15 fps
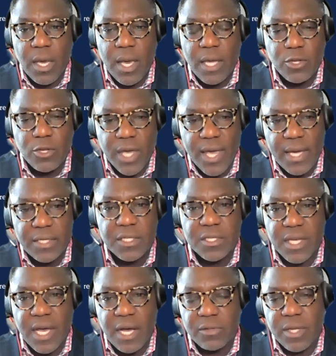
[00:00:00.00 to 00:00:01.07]
And you can't
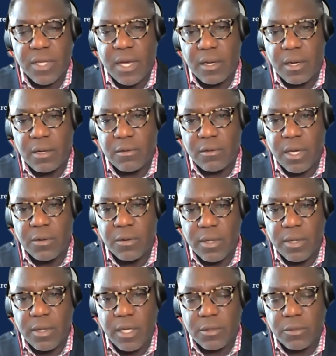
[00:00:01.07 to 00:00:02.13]
discount that
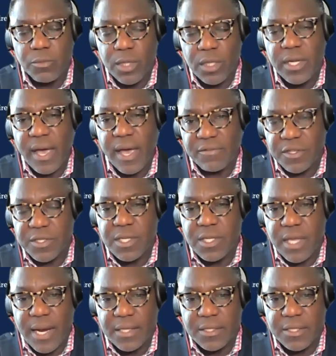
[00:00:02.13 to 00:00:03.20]
and really have to see
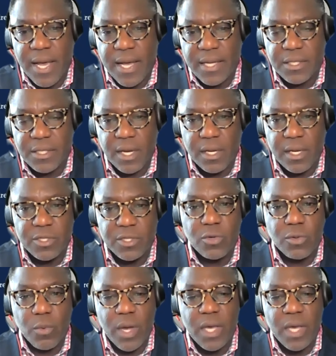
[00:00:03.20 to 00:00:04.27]
that as an asset. And so
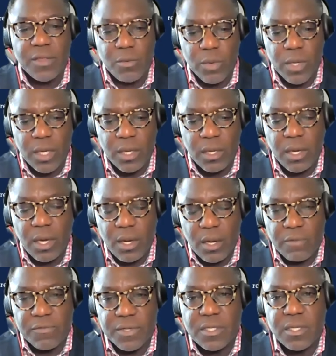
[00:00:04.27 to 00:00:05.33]
the way that we
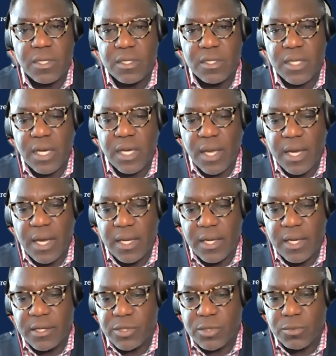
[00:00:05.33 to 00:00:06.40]
facilitate that
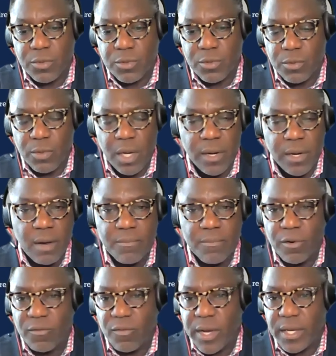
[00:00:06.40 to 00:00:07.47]
is through a
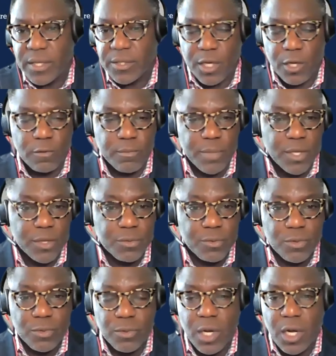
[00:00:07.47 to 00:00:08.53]
number of ways. It could be
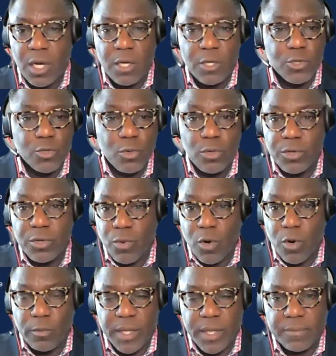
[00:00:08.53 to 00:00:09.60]
through dual
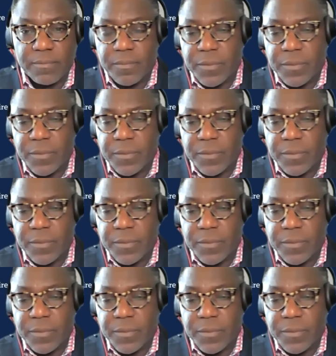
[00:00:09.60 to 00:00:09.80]
enrollment.